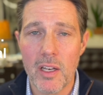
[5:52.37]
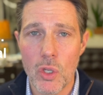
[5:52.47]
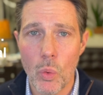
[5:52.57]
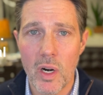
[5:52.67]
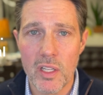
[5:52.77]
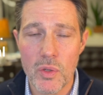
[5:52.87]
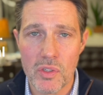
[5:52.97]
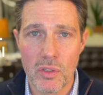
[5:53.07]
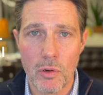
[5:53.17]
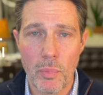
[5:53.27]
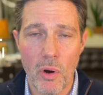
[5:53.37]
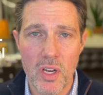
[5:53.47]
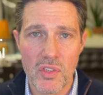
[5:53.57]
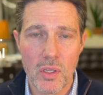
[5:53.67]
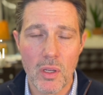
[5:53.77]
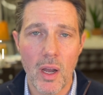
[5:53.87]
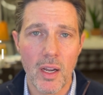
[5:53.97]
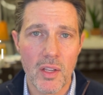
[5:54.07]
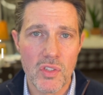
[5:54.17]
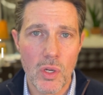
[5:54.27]
You want to use a third-party
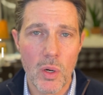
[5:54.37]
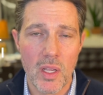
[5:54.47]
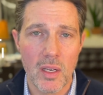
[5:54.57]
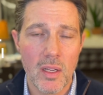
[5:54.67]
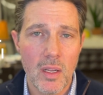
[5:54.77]
custodian.